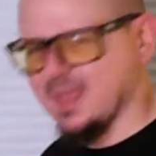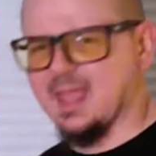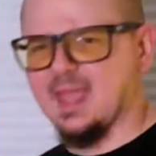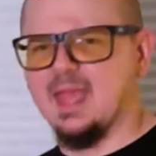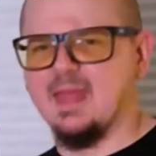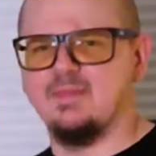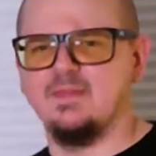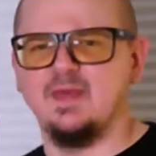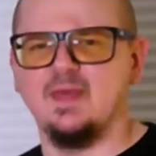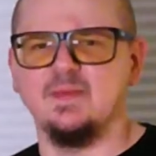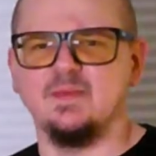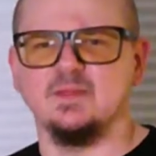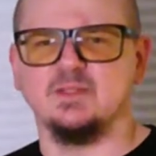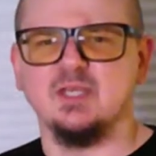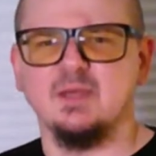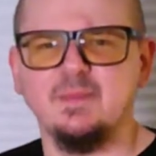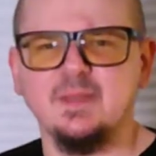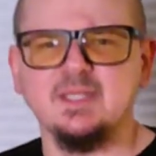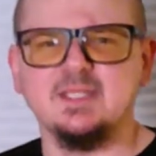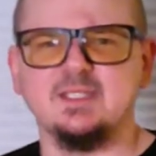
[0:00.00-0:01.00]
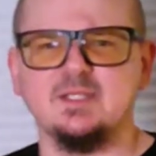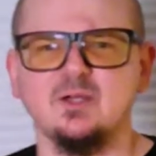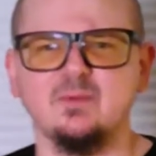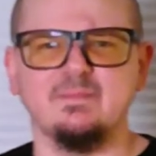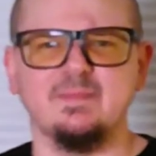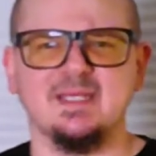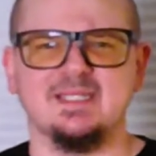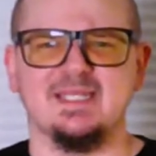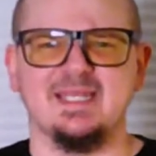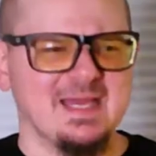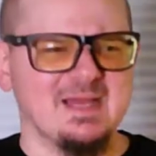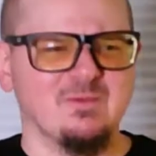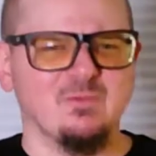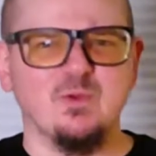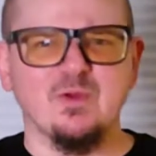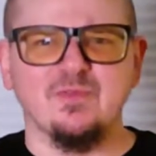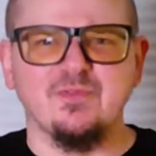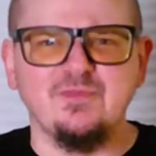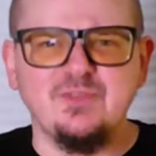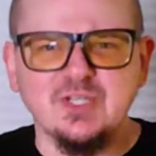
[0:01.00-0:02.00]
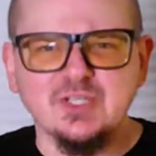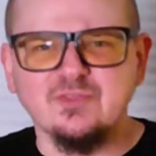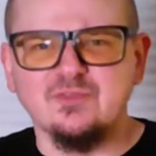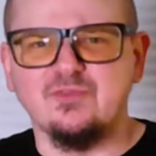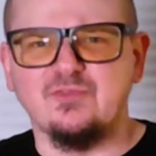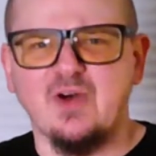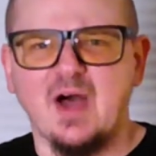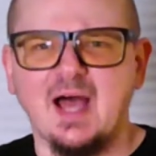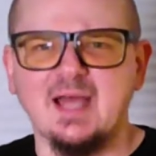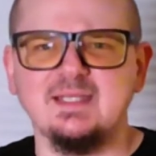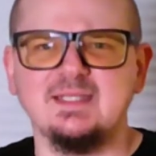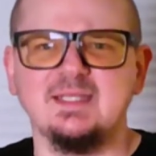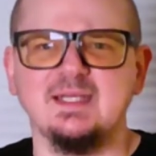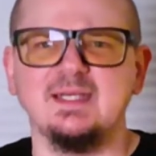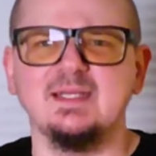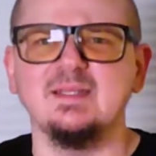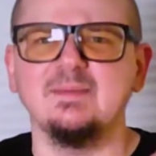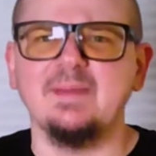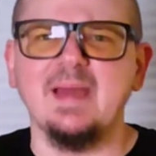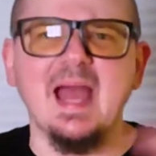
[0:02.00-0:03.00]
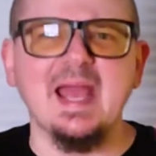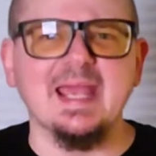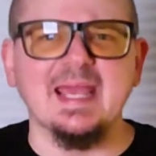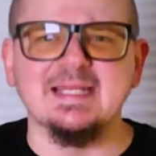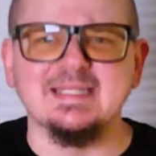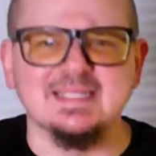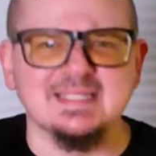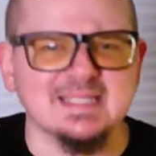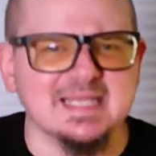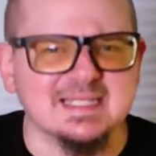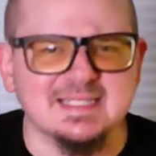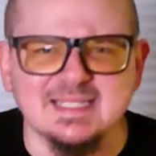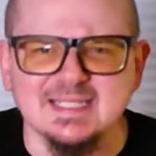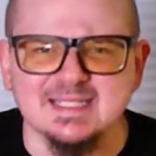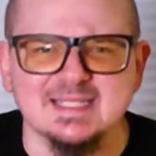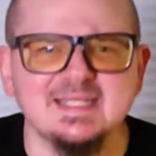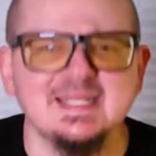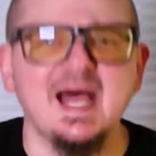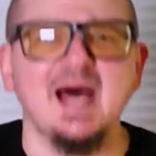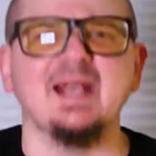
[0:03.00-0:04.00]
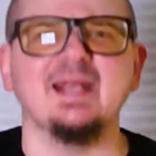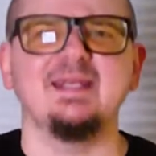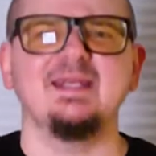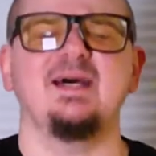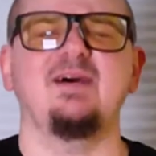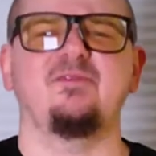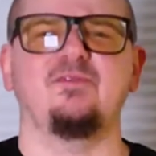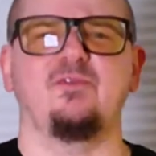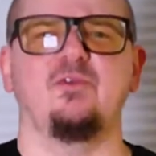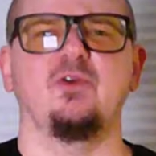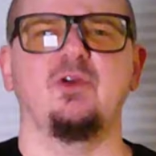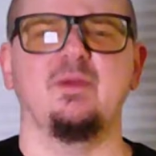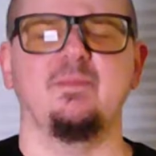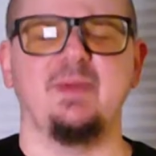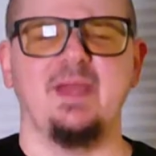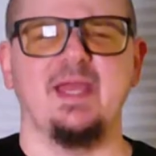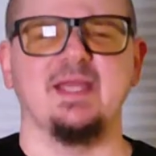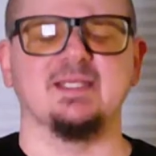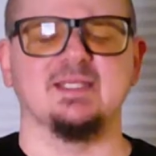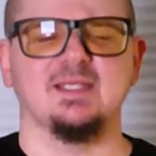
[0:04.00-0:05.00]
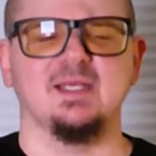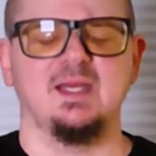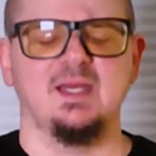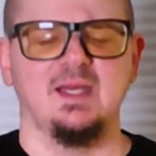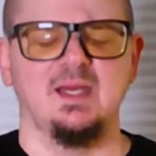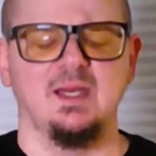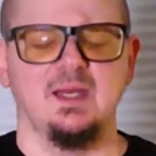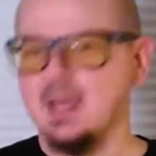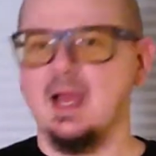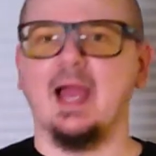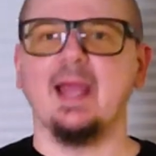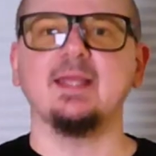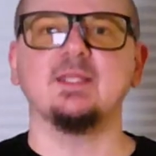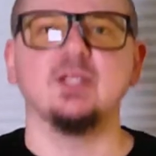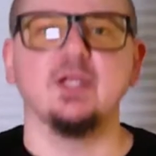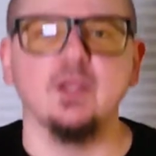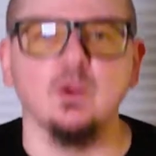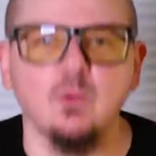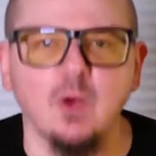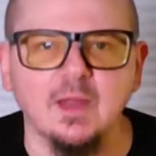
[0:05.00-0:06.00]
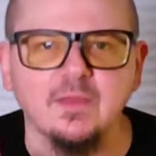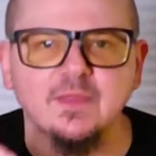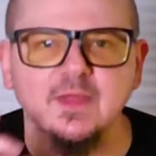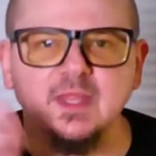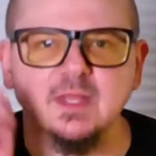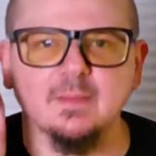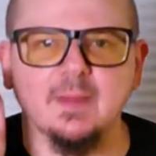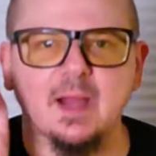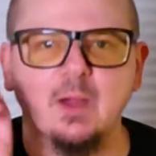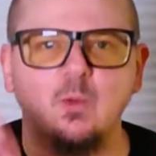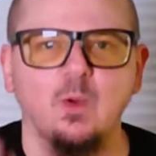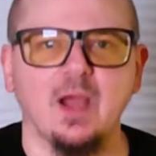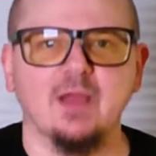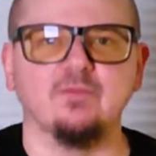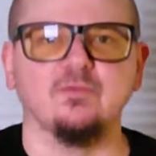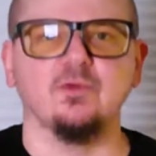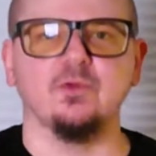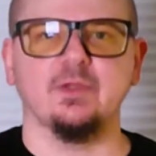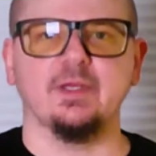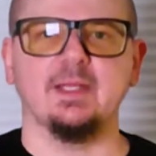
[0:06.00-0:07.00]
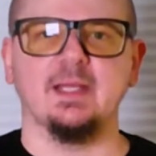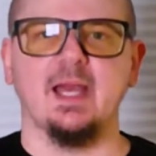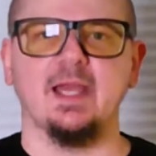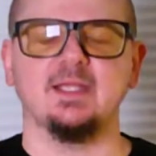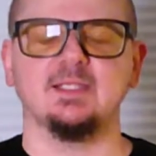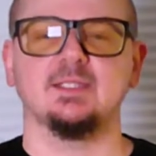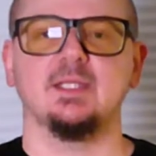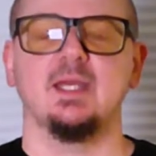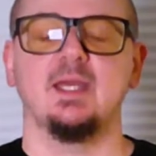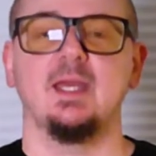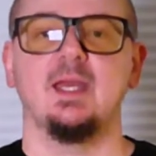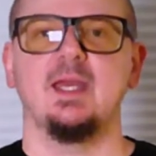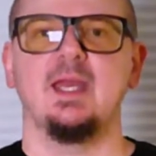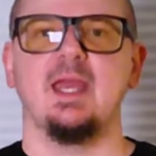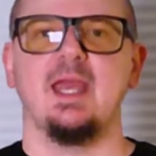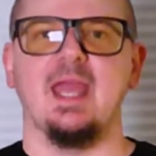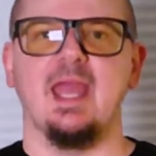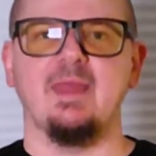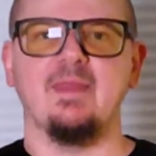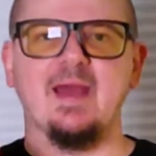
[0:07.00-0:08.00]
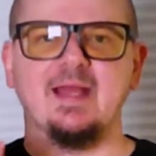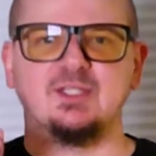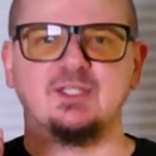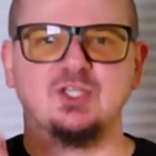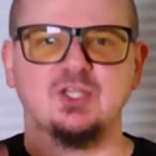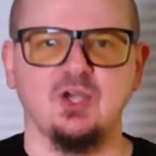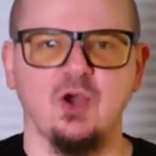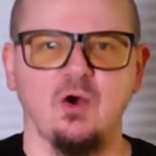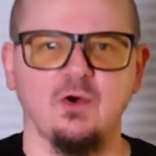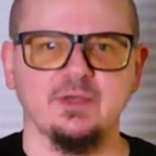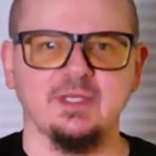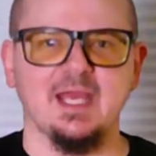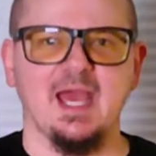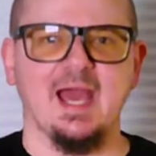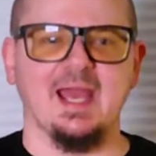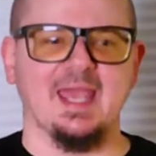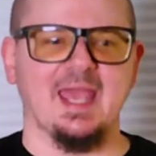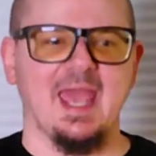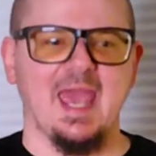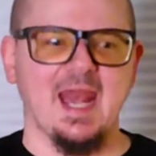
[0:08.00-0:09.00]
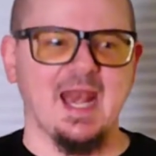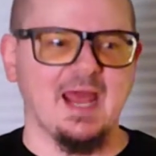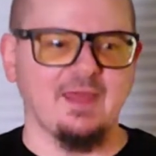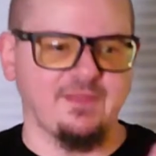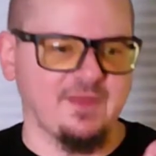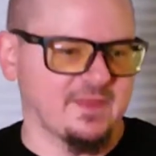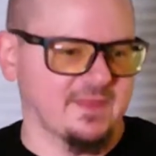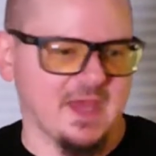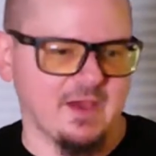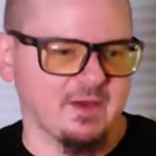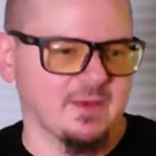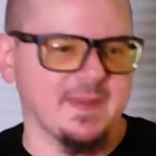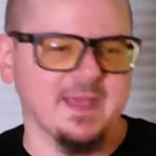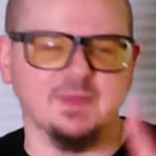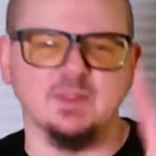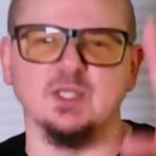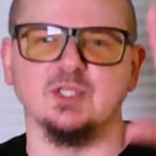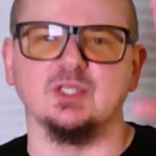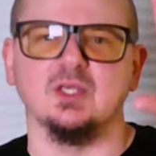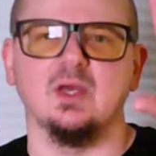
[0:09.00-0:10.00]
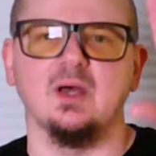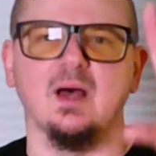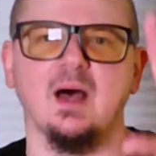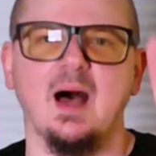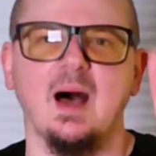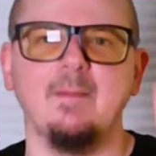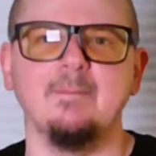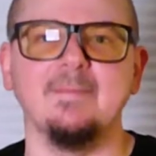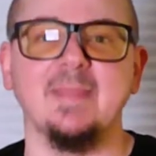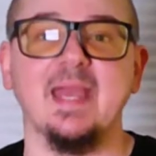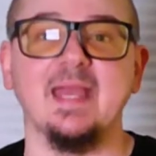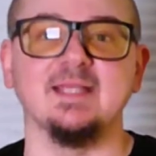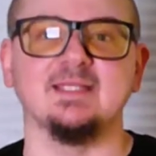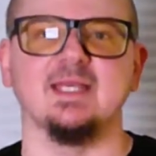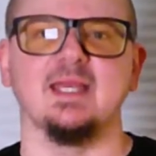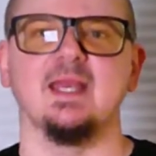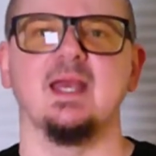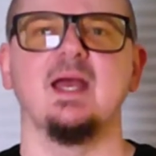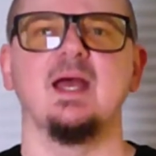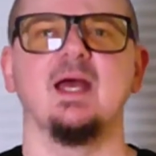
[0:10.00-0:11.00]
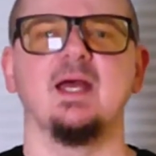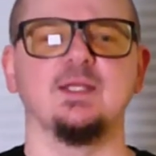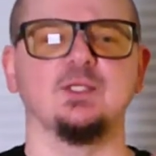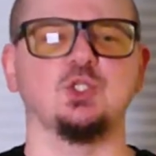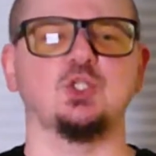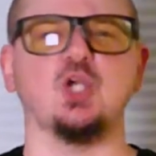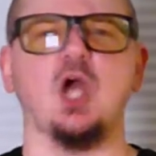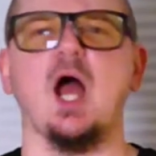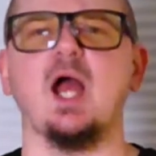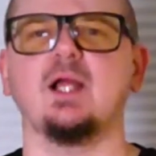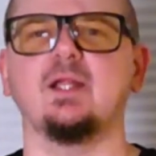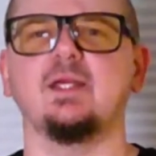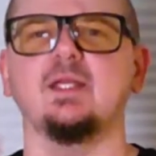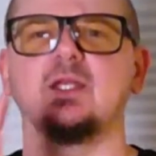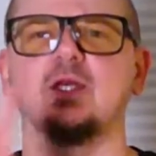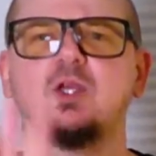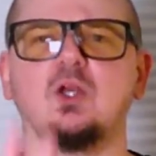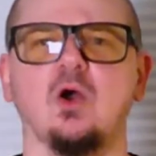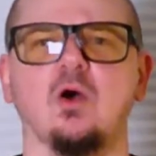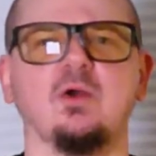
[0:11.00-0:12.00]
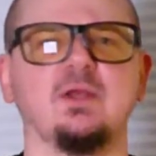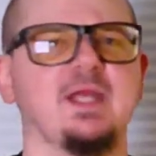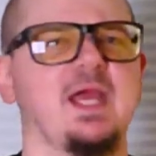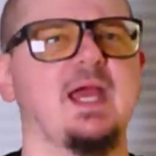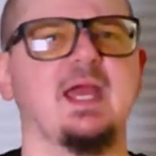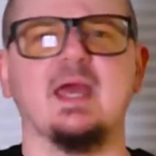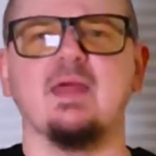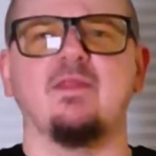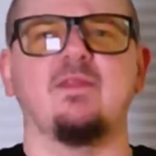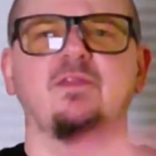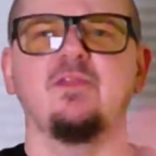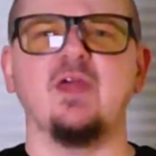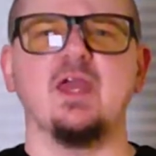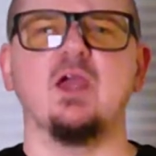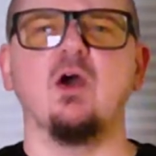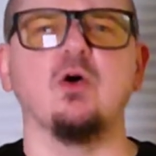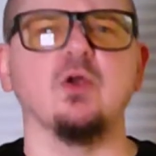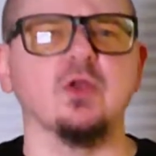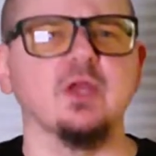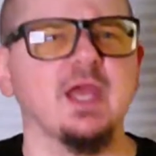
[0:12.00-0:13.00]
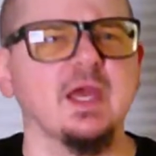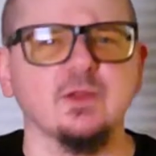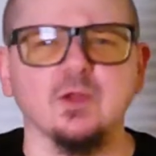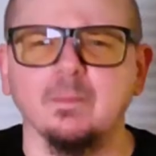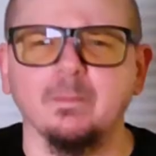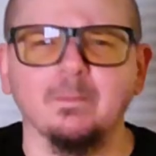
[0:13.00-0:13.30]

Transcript: And then something's still missing. With just vodka in the back, it's just not enough for a base. I can tell you one thing that my wife really likes, and that's cognac. And I think that would make this amazing. Chocolate and cognac, they go together